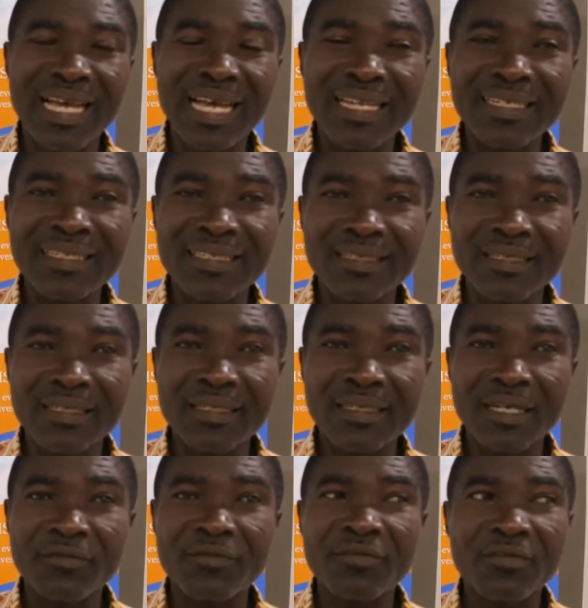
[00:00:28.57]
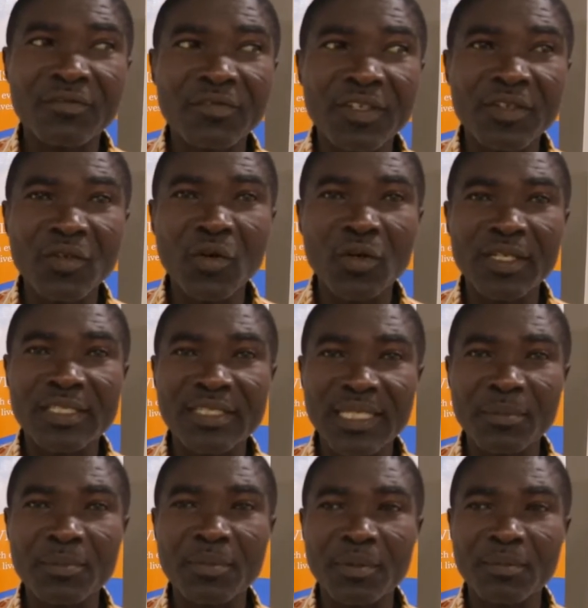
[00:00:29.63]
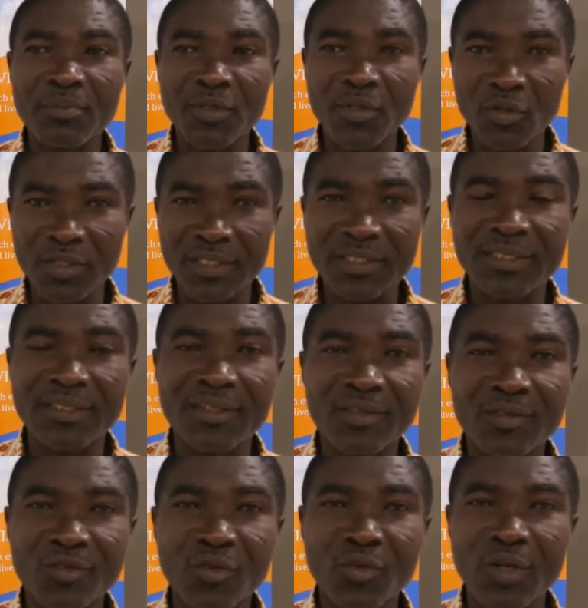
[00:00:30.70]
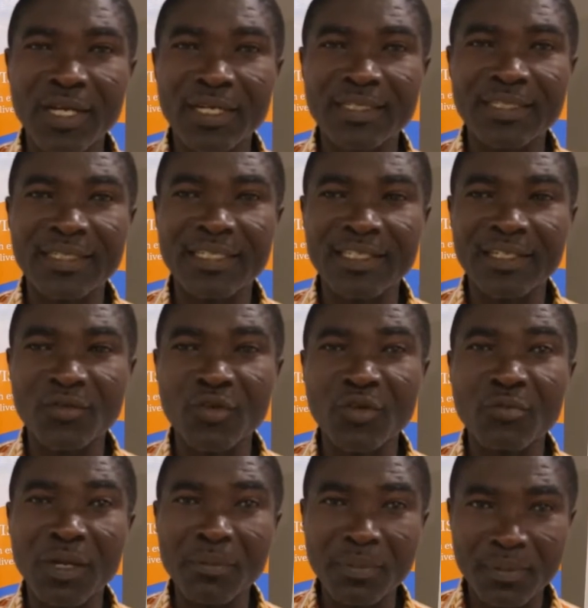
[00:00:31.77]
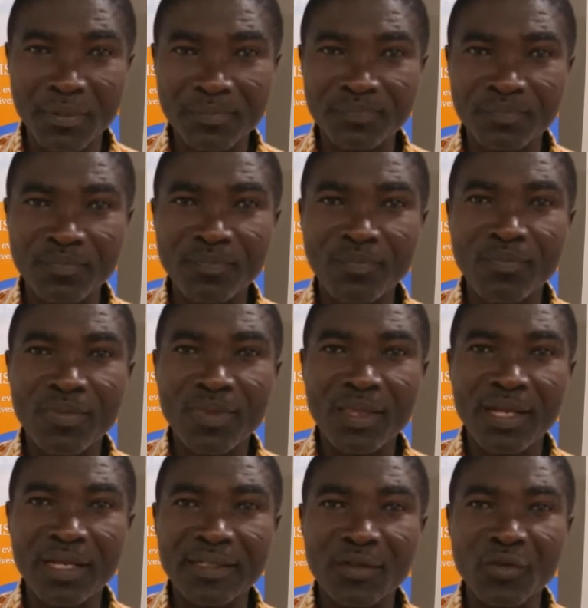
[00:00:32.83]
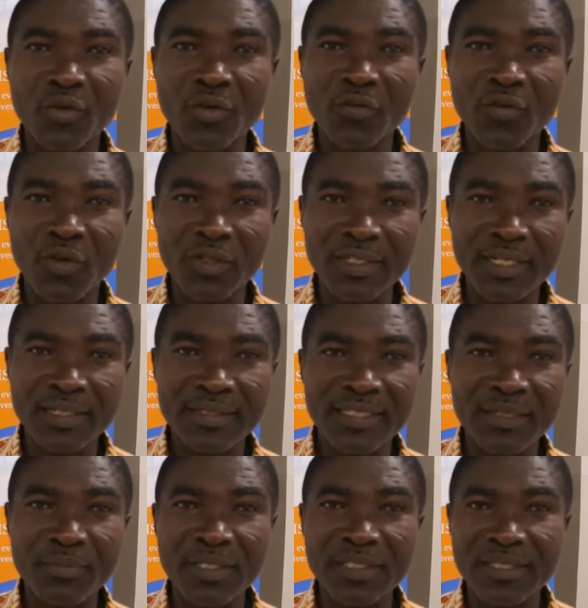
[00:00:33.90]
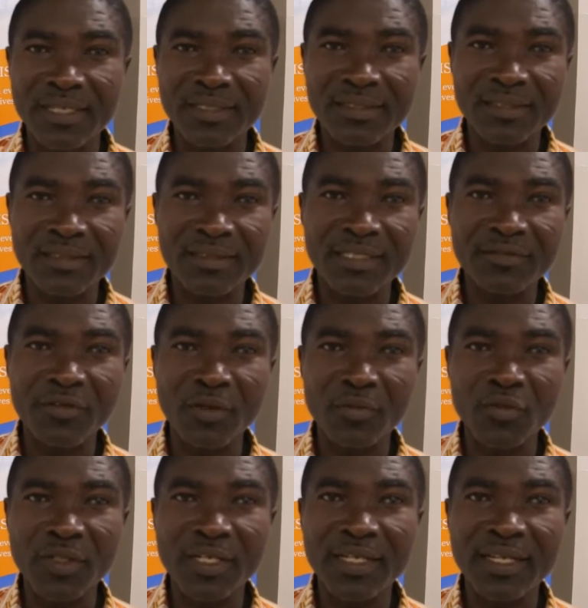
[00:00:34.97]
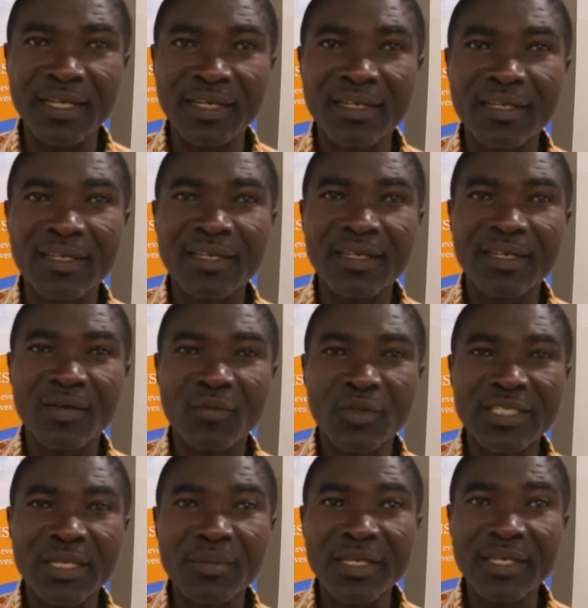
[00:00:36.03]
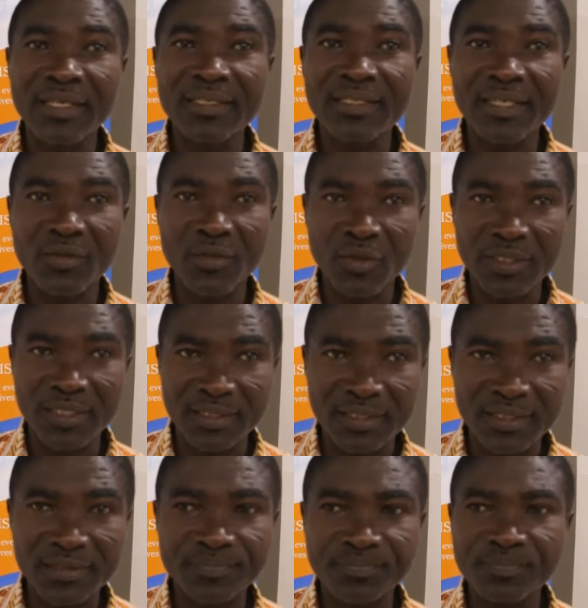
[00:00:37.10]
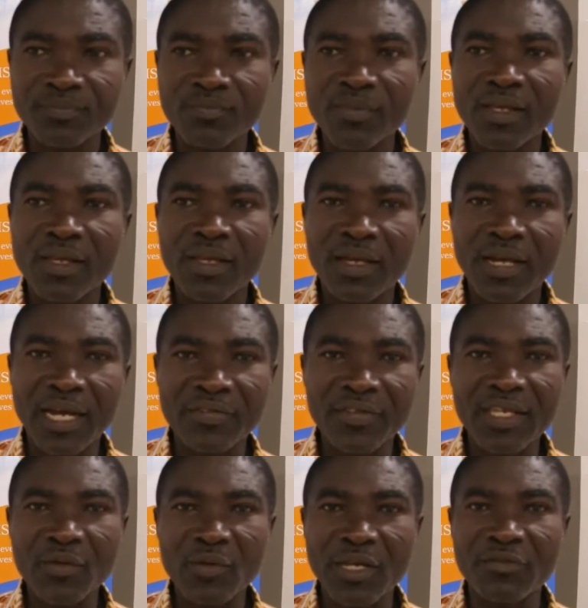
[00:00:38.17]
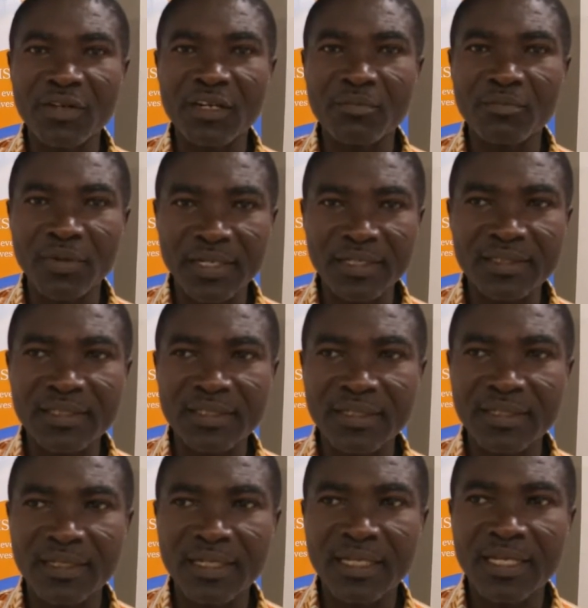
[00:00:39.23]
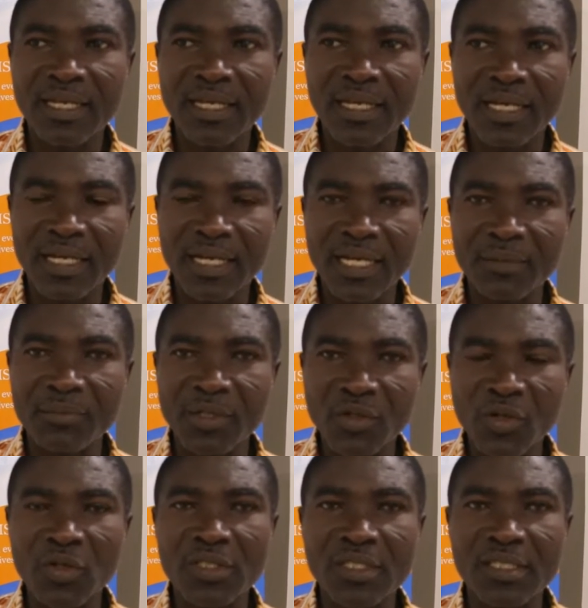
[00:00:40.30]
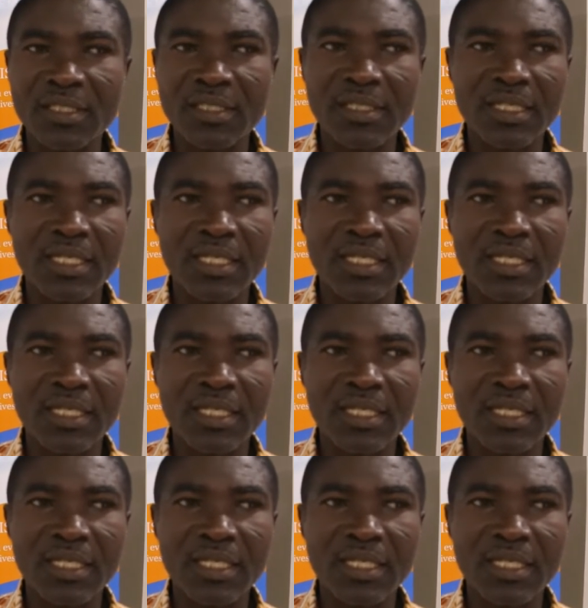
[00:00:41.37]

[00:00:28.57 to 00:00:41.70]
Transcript: and have even gone a step beyond to look at the roadmap and the code of conduct that the Peace Council developed together with some key stakeholders. I think we are very impressed because